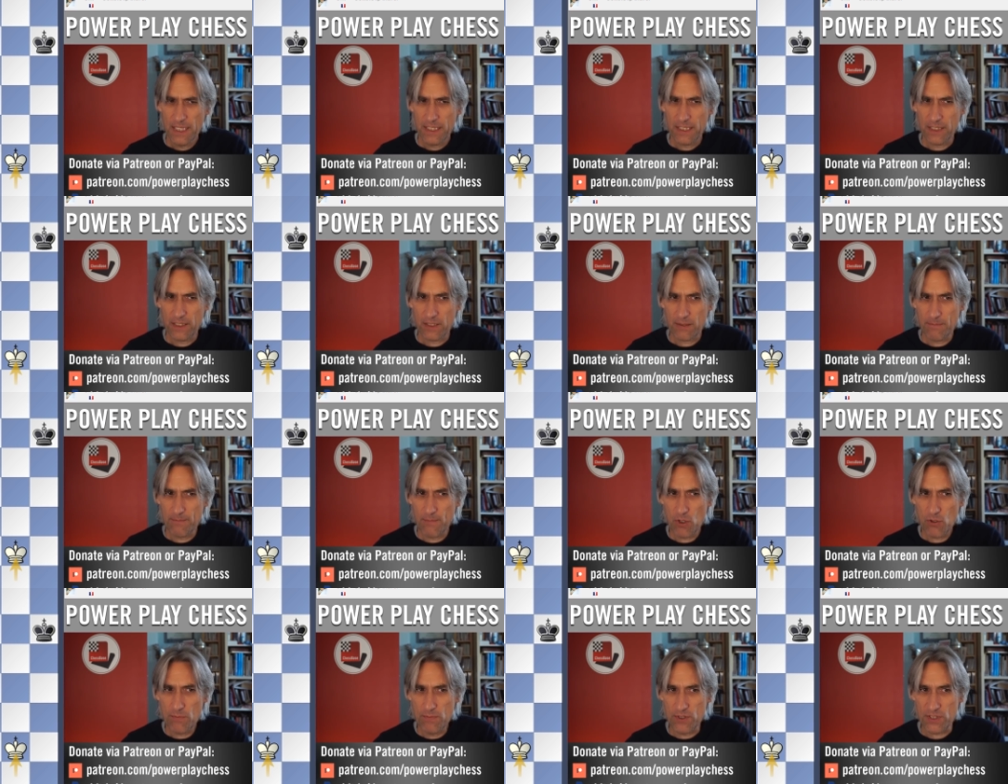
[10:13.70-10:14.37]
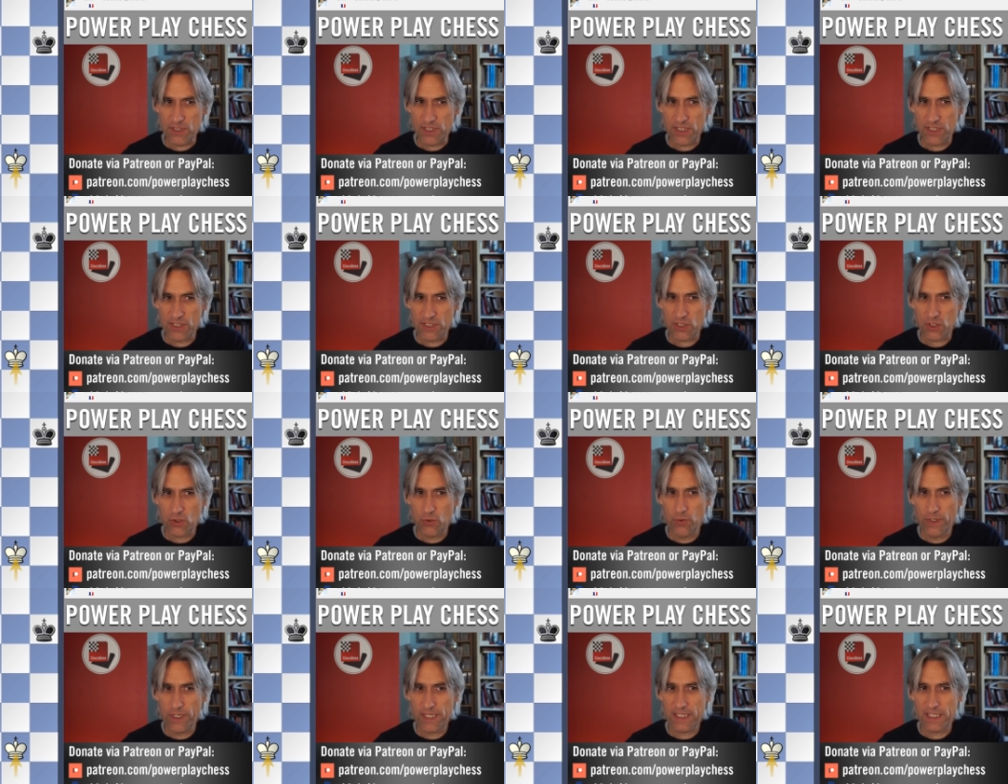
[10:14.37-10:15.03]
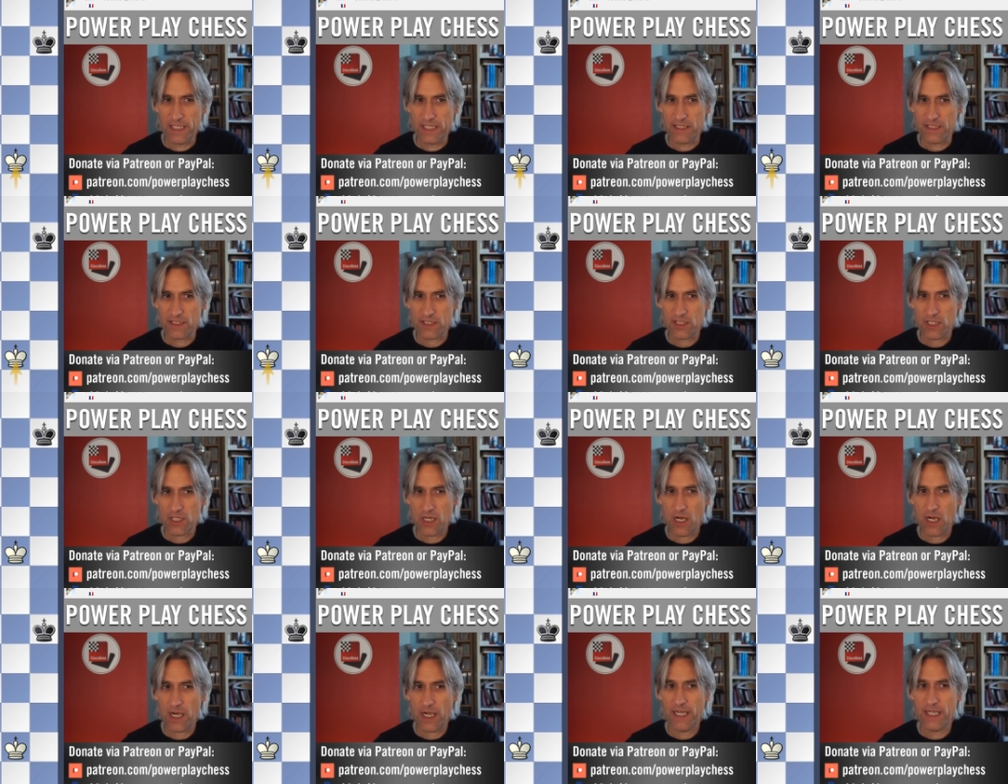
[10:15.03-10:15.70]
At the moment, his queen is
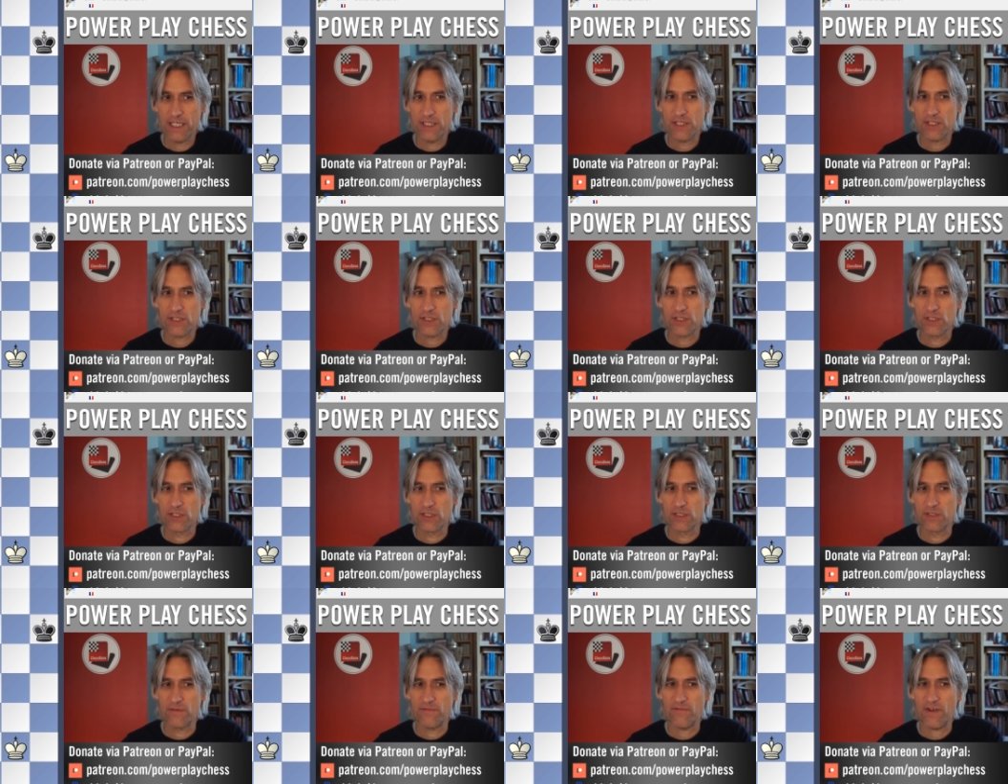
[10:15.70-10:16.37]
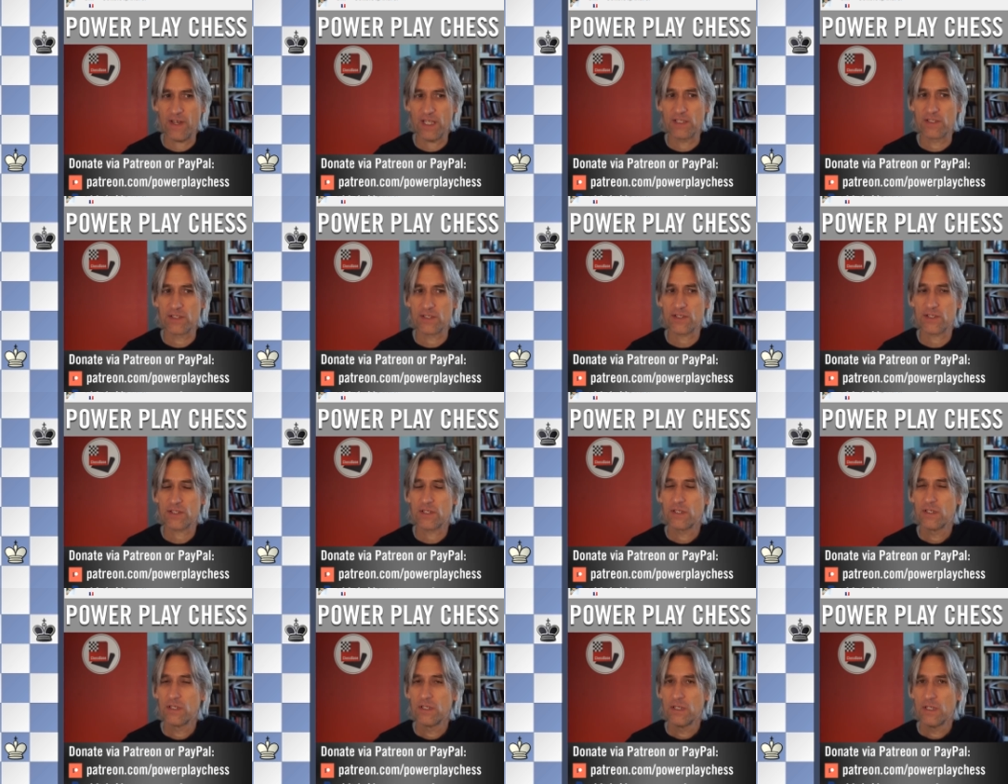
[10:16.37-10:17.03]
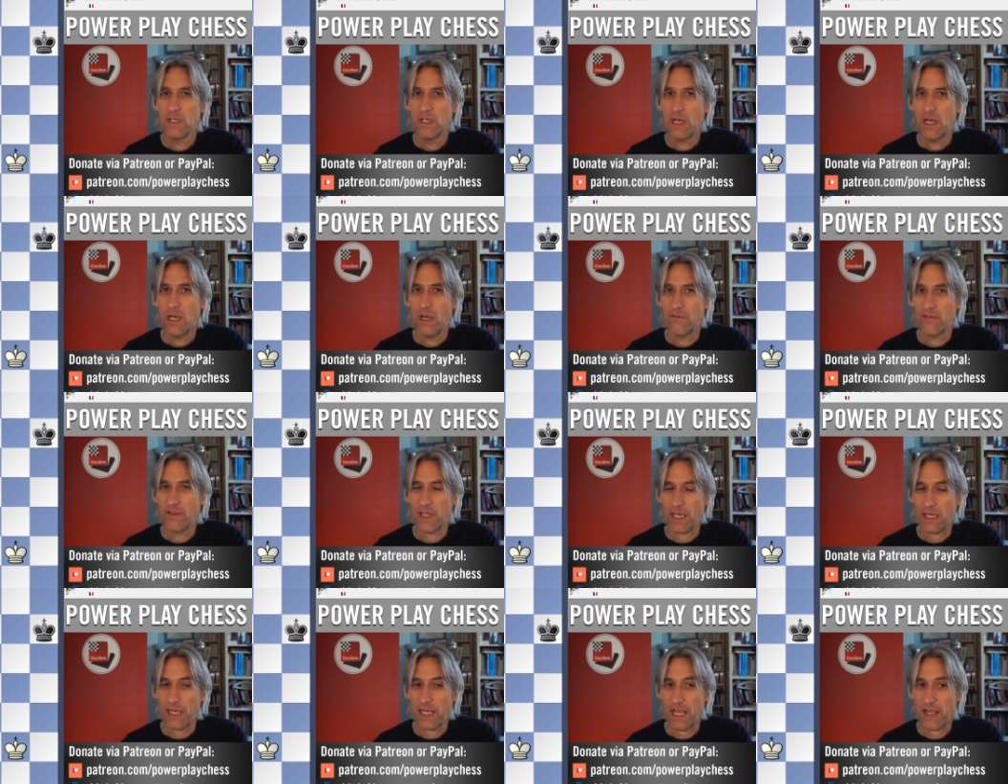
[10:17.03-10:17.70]
tied to the defence of
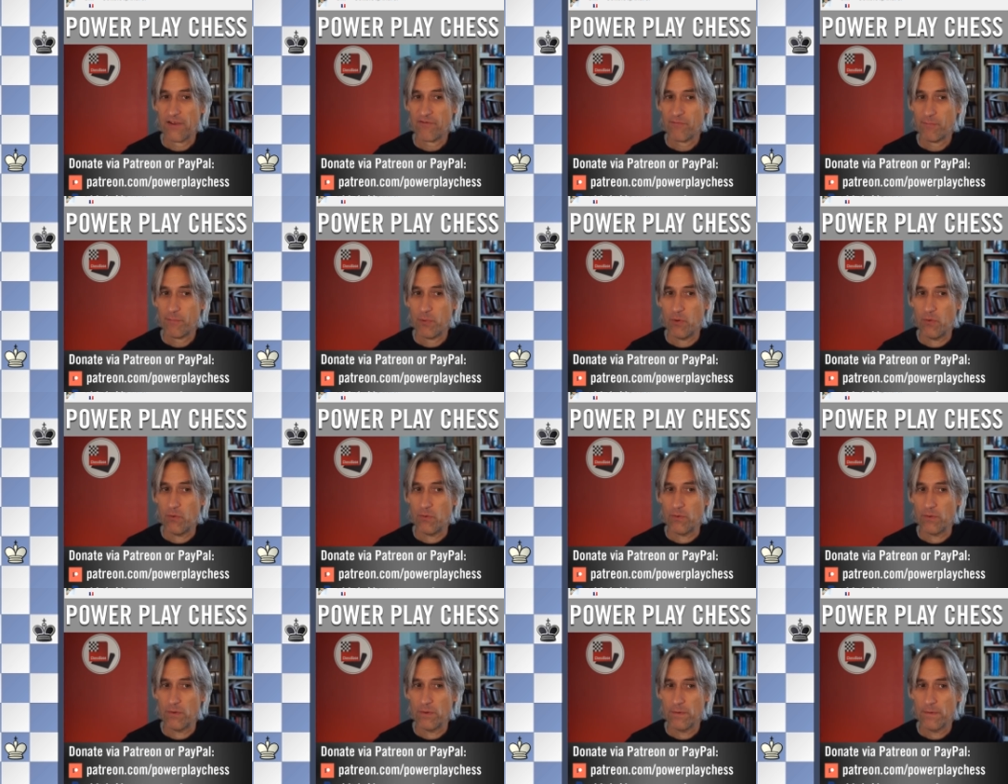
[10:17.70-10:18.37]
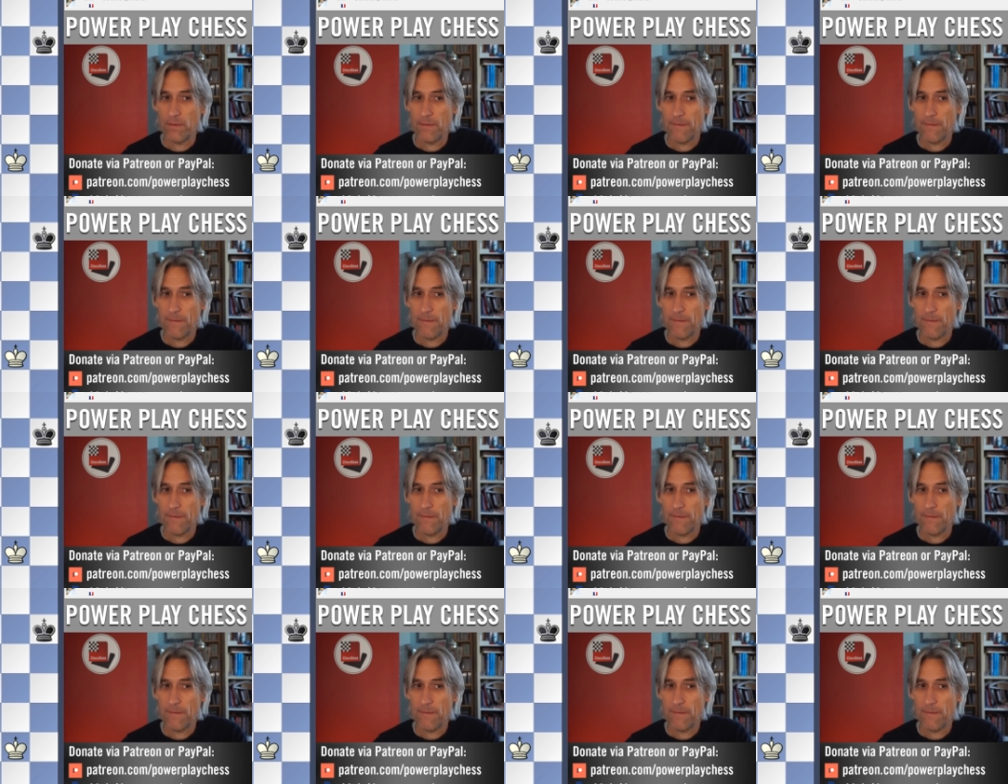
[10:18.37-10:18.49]
that f pawn.